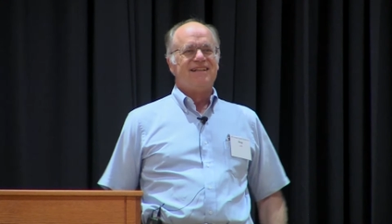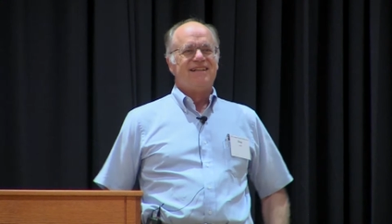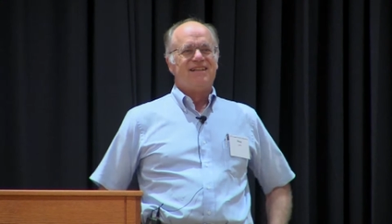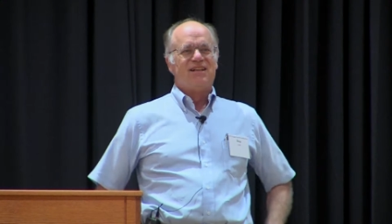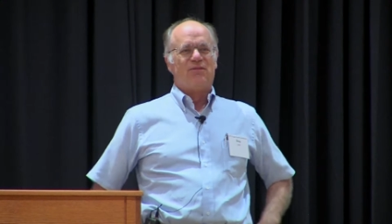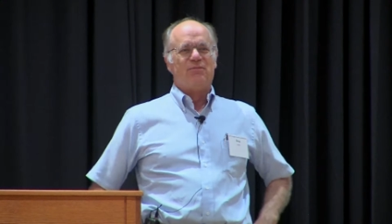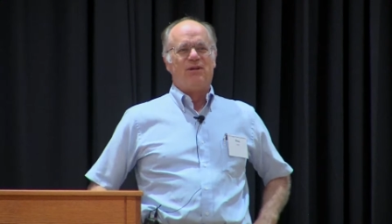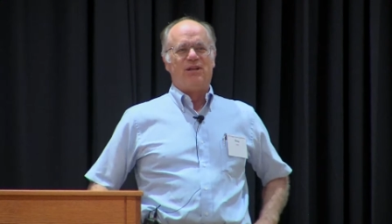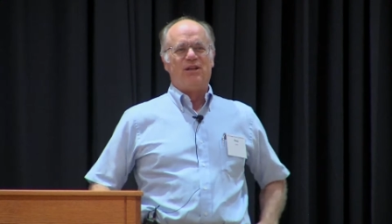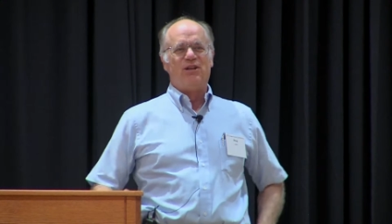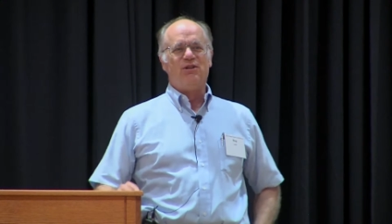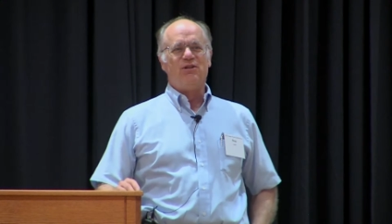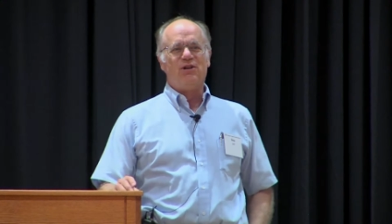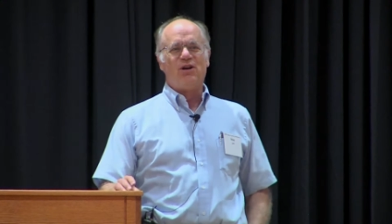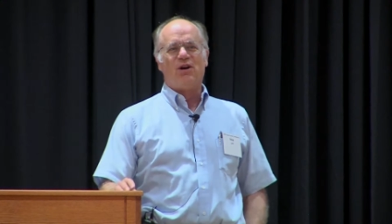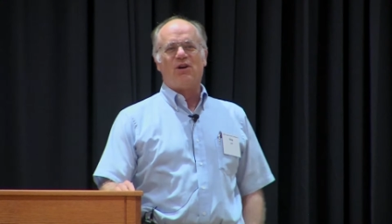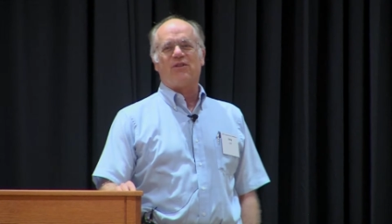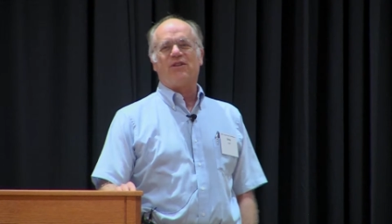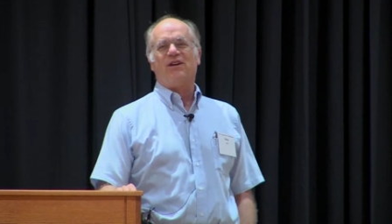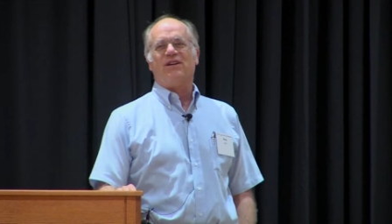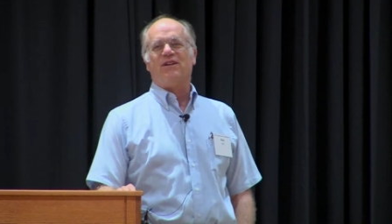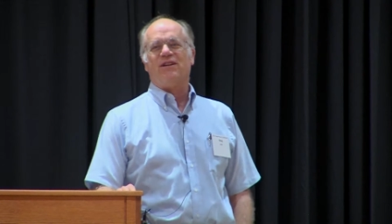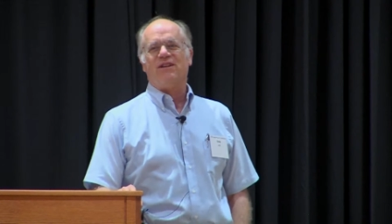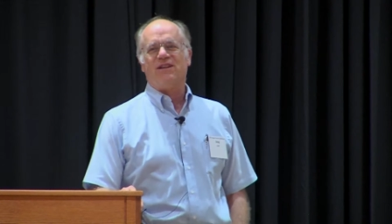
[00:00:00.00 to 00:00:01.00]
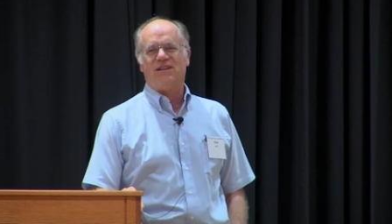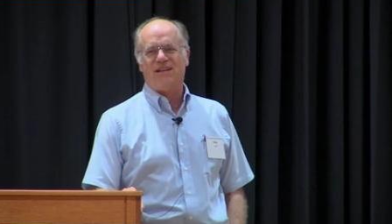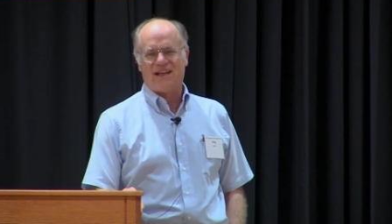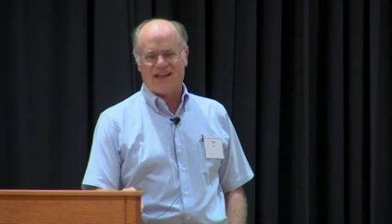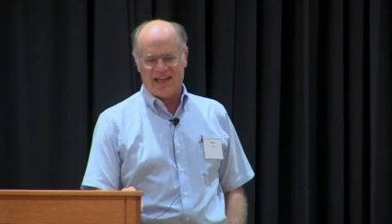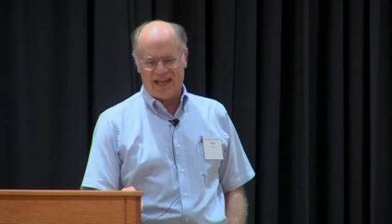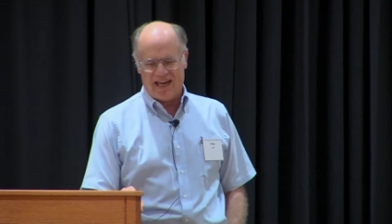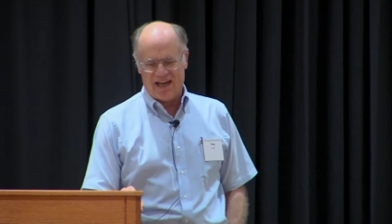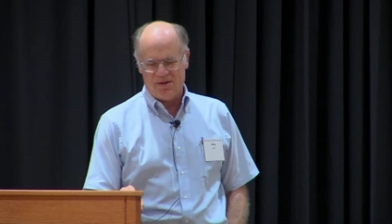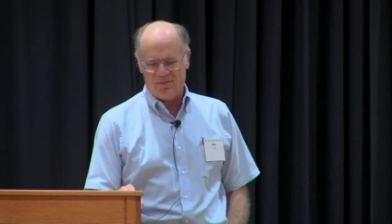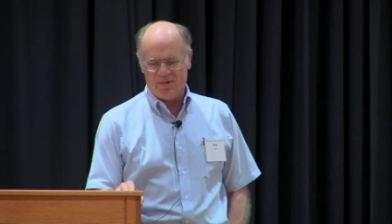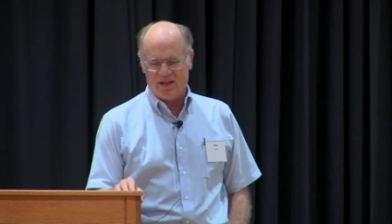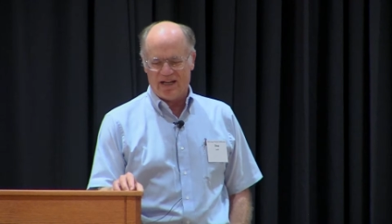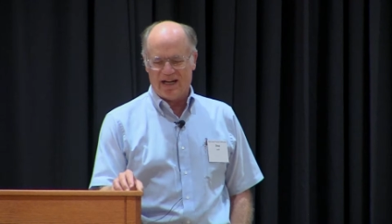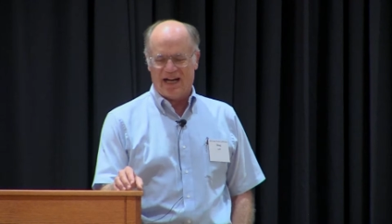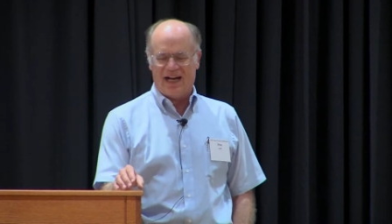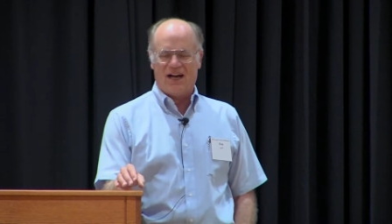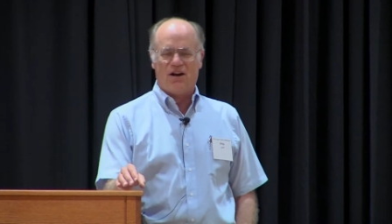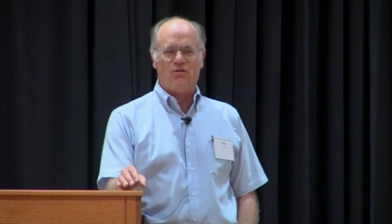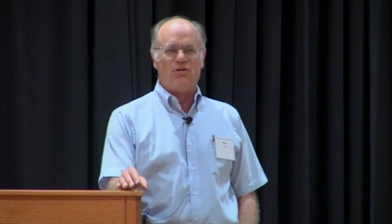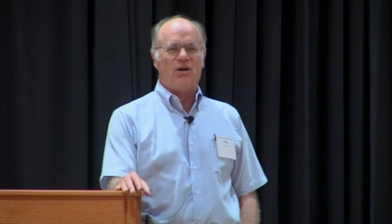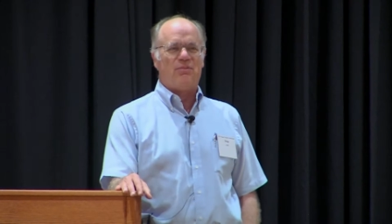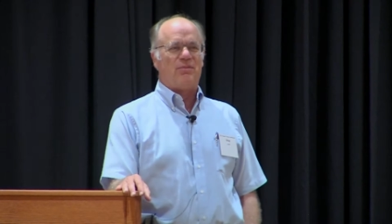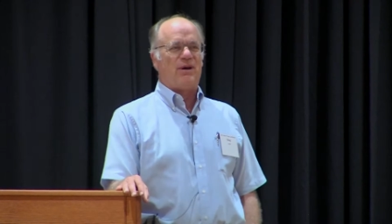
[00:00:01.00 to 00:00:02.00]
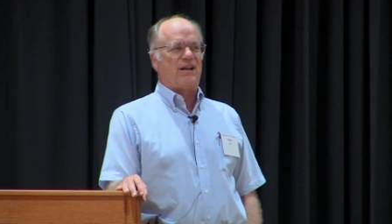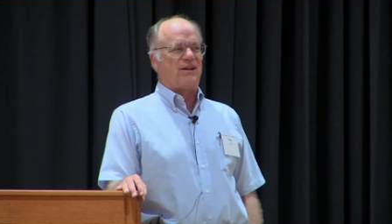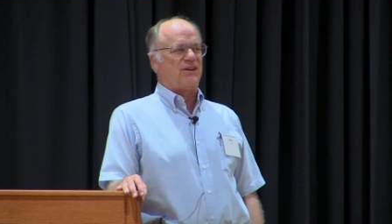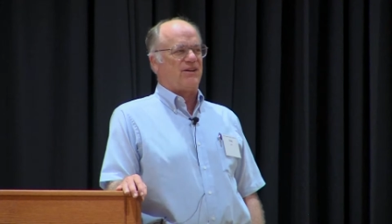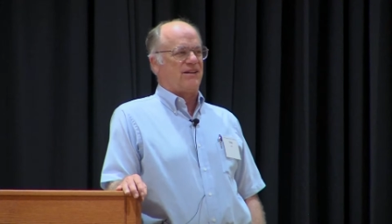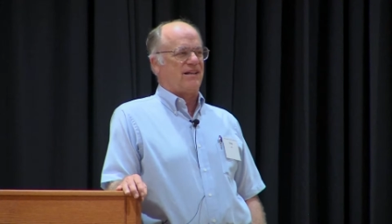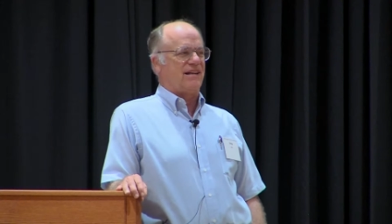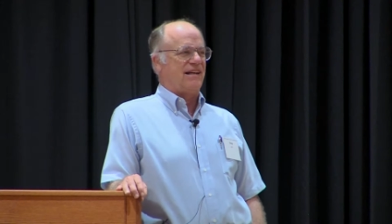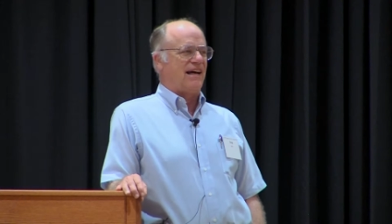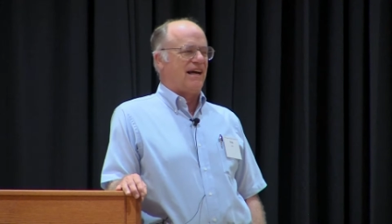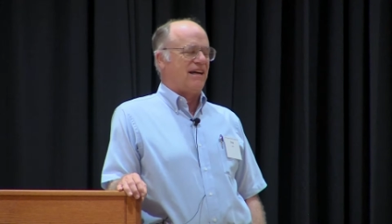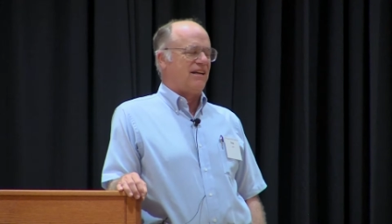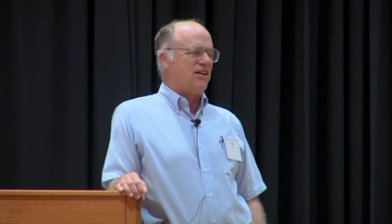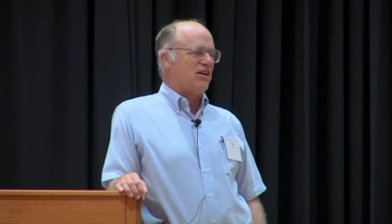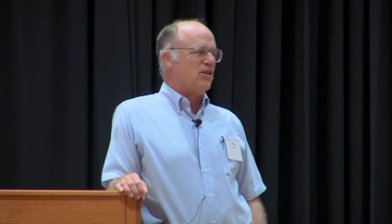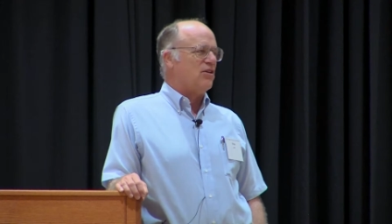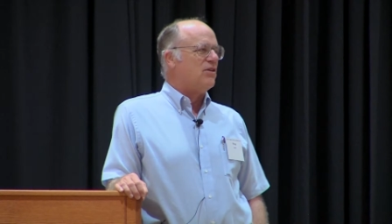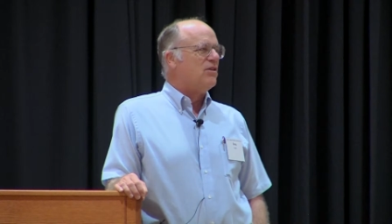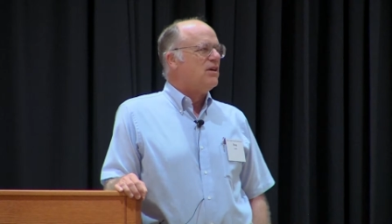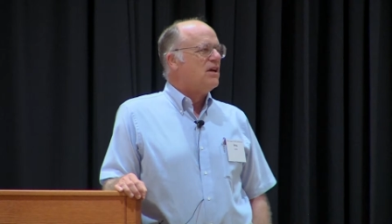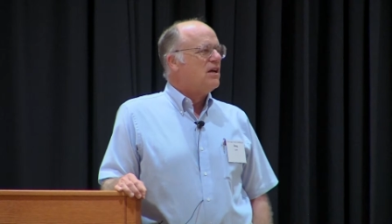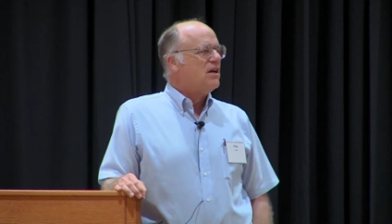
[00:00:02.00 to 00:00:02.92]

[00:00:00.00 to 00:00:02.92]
I mean, you know the game in Iowa better than I do.